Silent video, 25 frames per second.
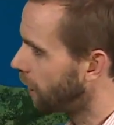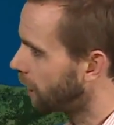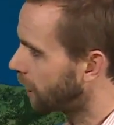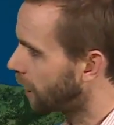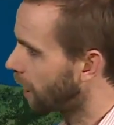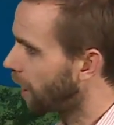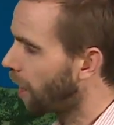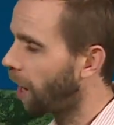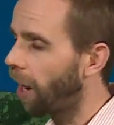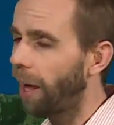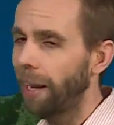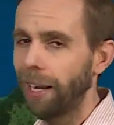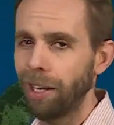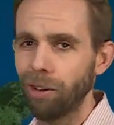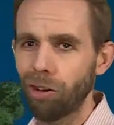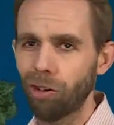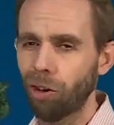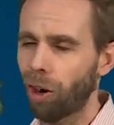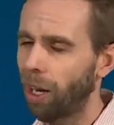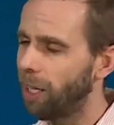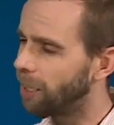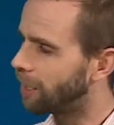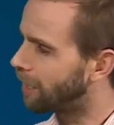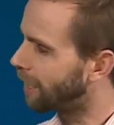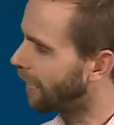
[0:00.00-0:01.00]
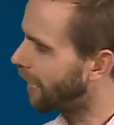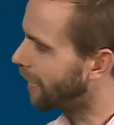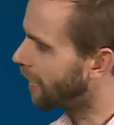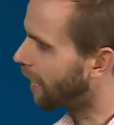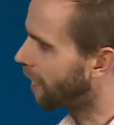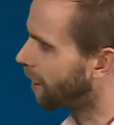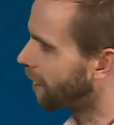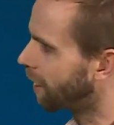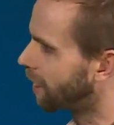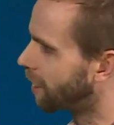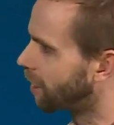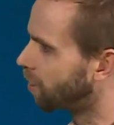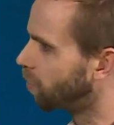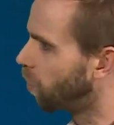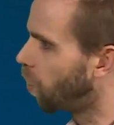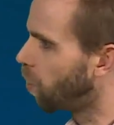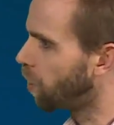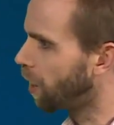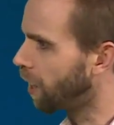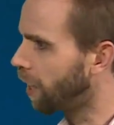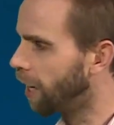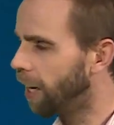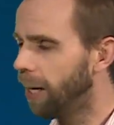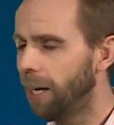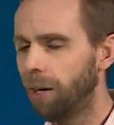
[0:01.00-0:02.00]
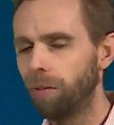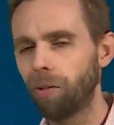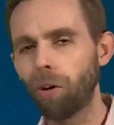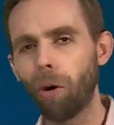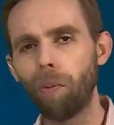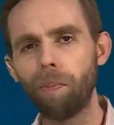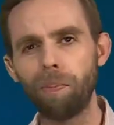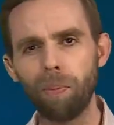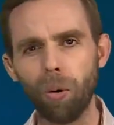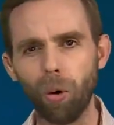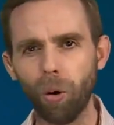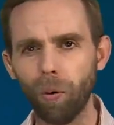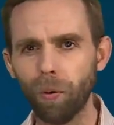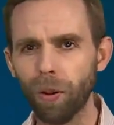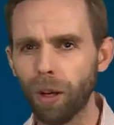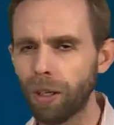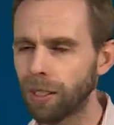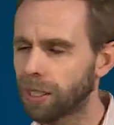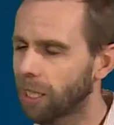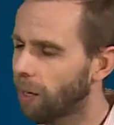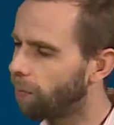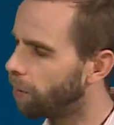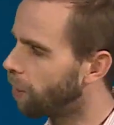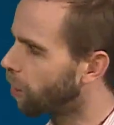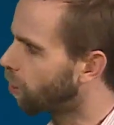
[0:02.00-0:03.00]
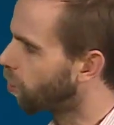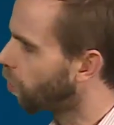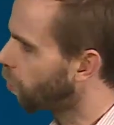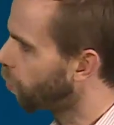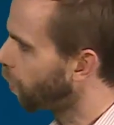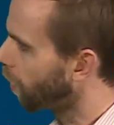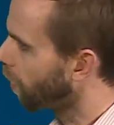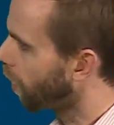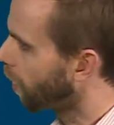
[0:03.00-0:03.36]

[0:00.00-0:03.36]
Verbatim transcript: These are the lightning strikes seen this morning. We've got more of those coming across.